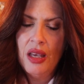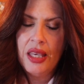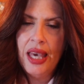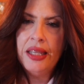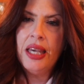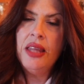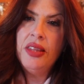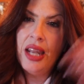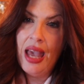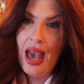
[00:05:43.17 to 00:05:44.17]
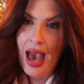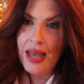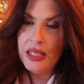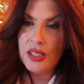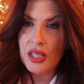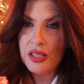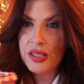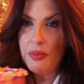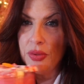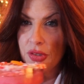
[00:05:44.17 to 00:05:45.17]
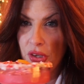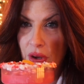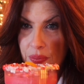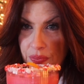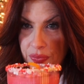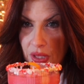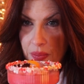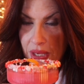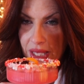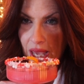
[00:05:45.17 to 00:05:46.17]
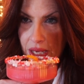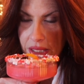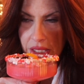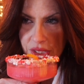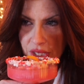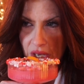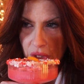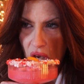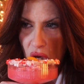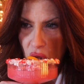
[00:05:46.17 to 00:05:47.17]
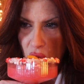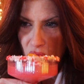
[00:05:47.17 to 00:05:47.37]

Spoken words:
candy cane that I added to the simple syrup. But again, it's not a lot.